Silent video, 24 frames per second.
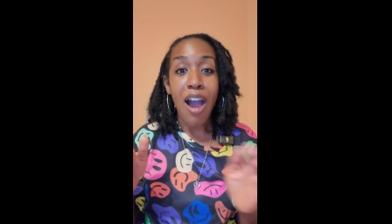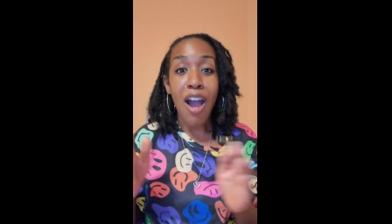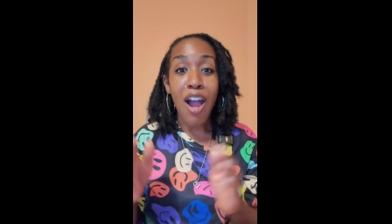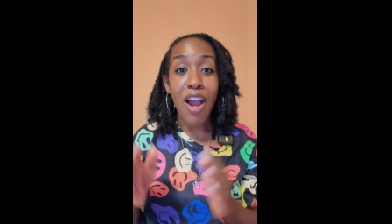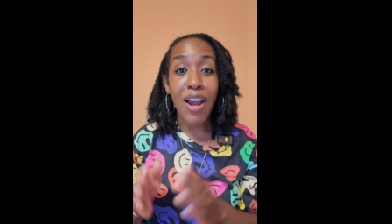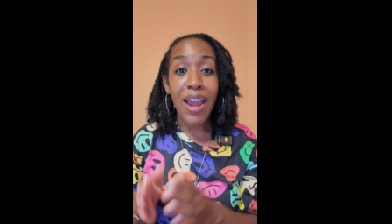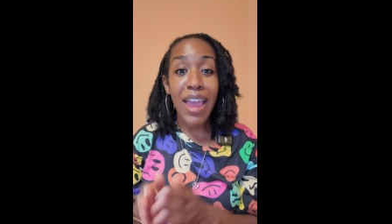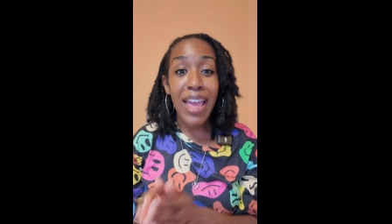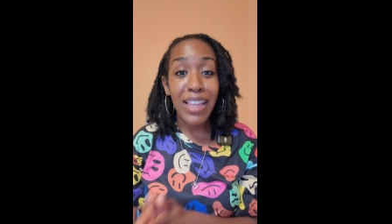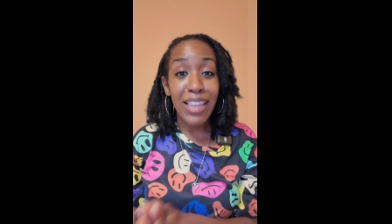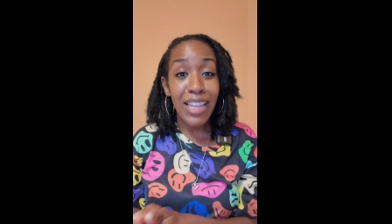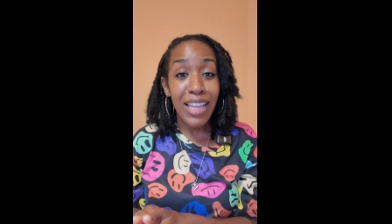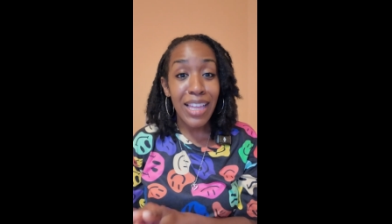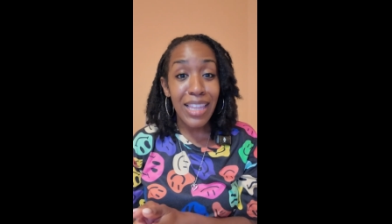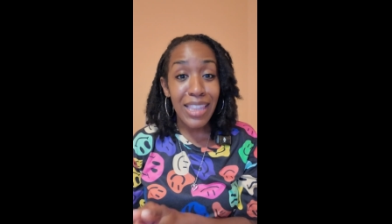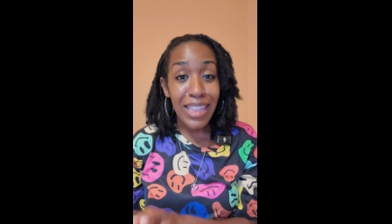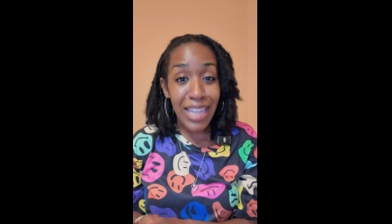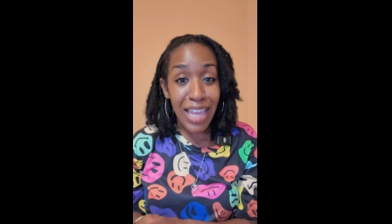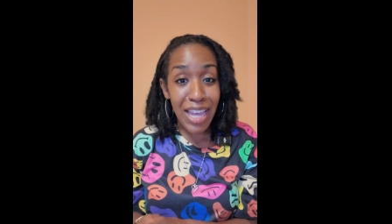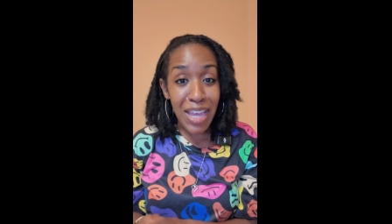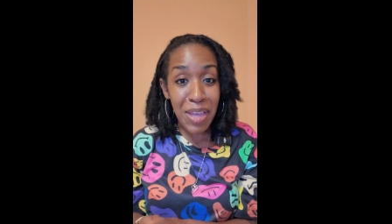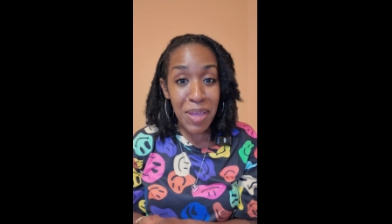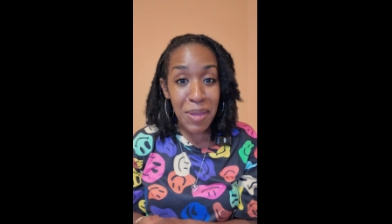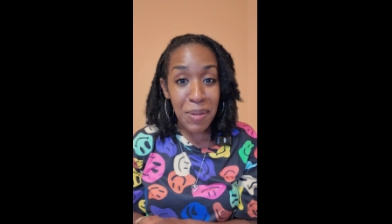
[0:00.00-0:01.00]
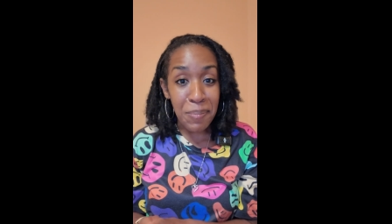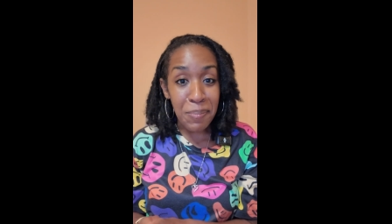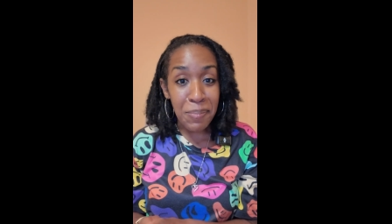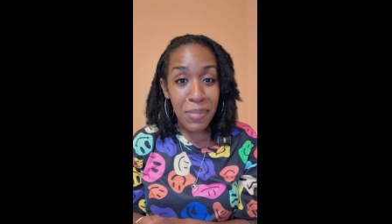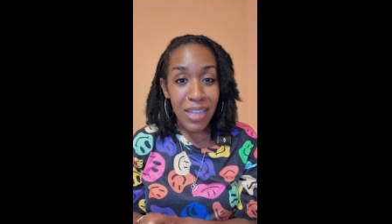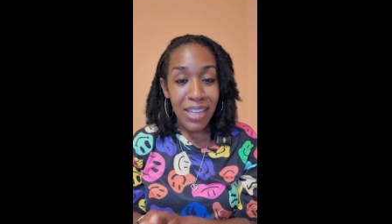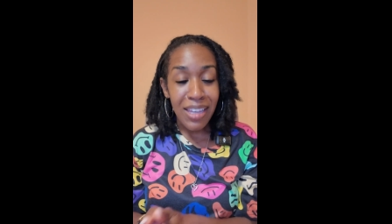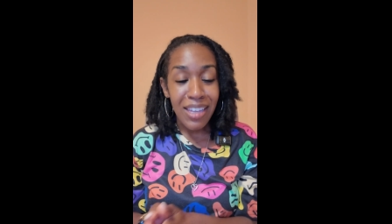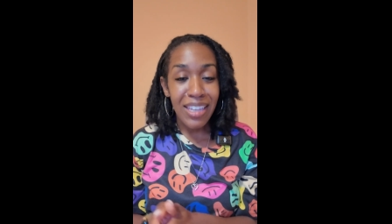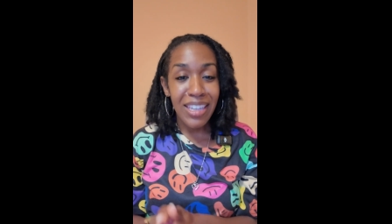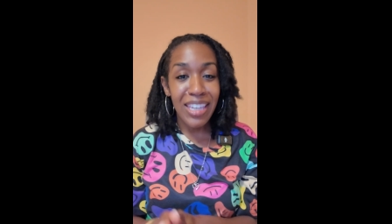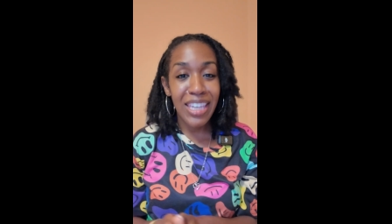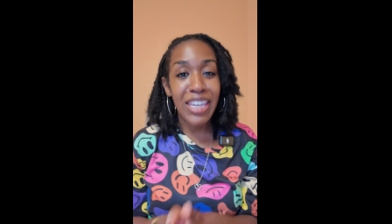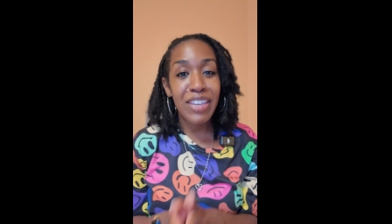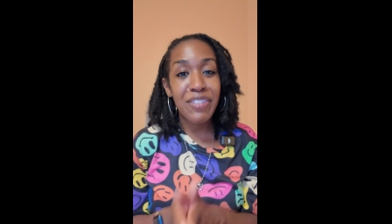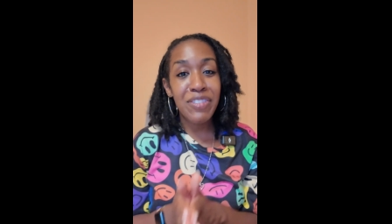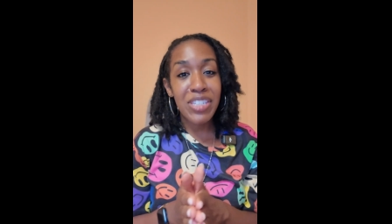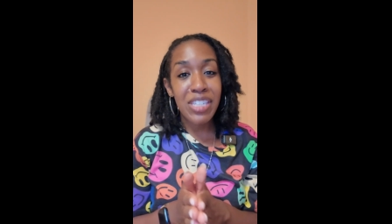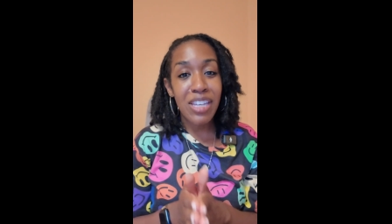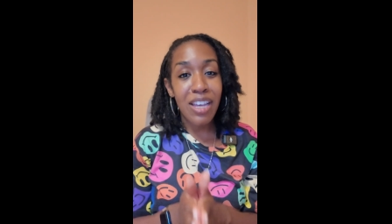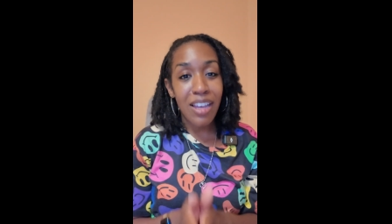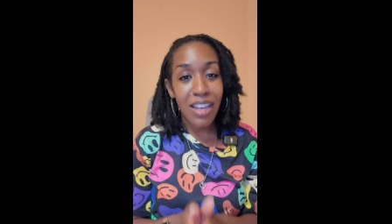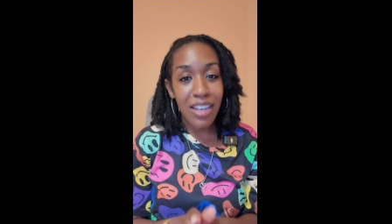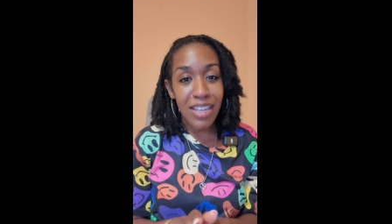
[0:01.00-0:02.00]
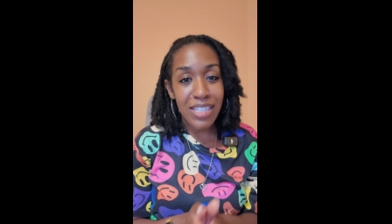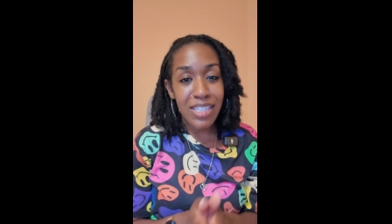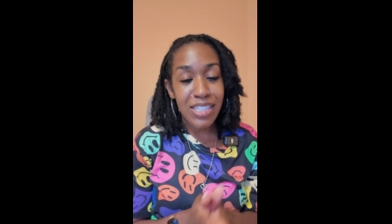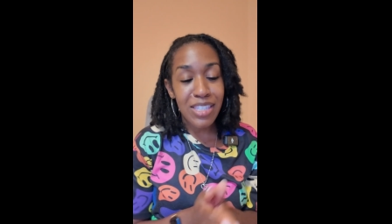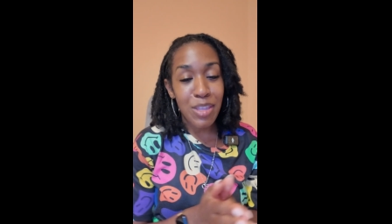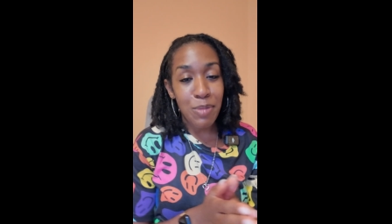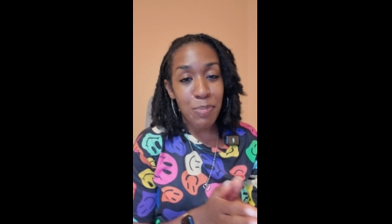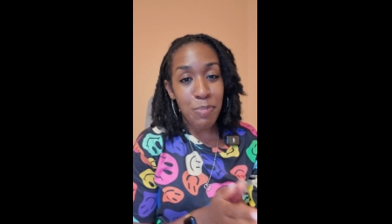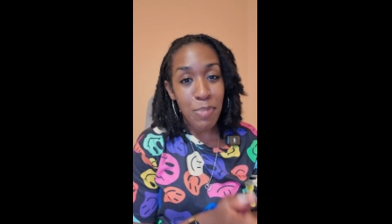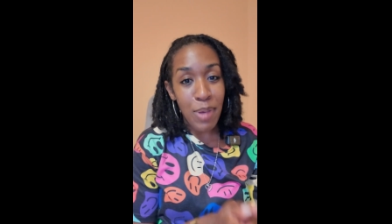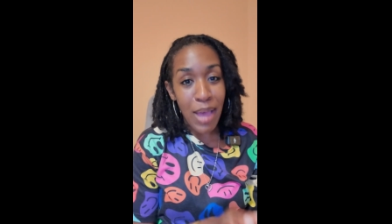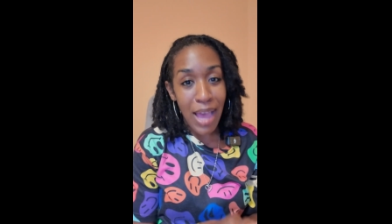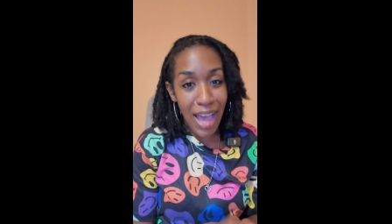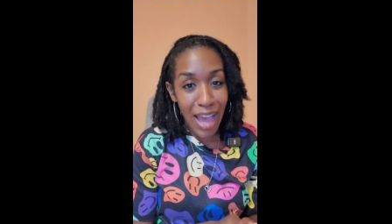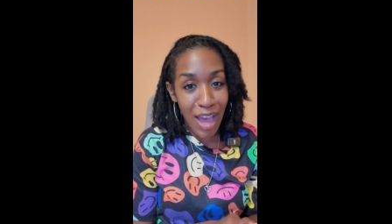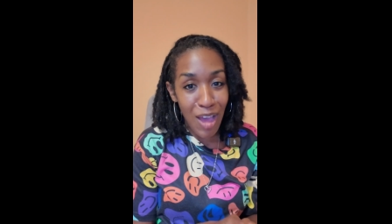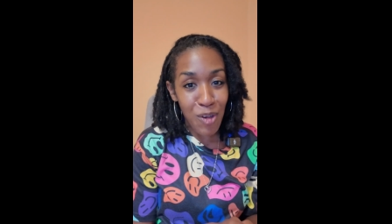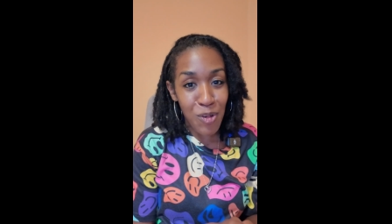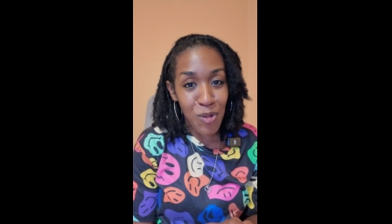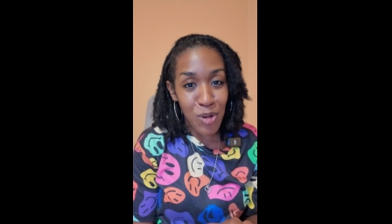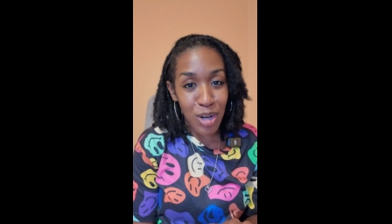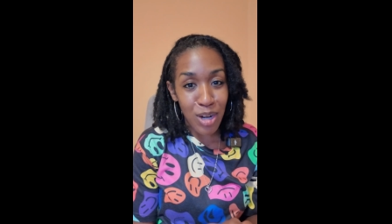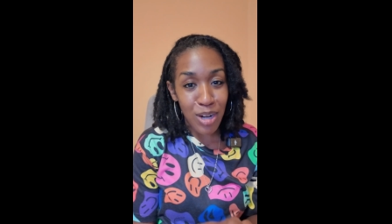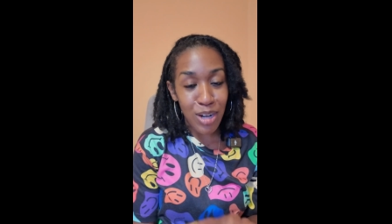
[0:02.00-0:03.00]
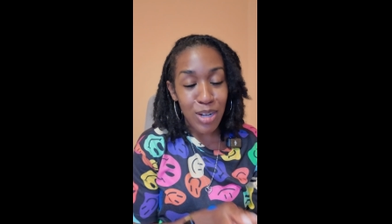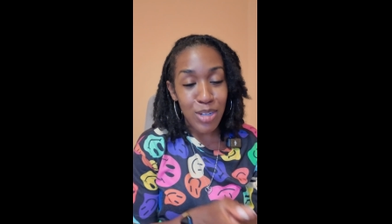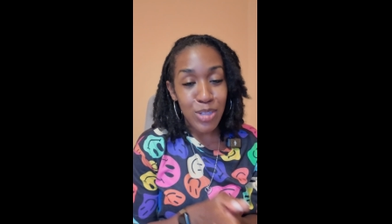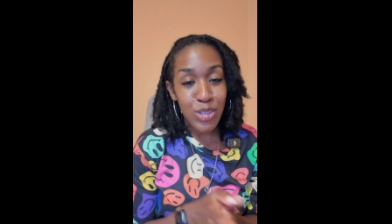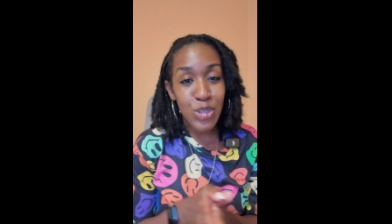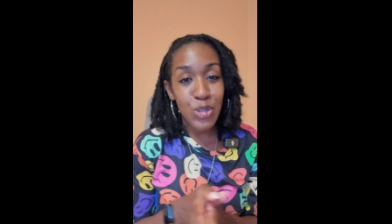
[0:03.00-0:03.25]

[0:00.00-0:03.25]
Our LLM gives us the power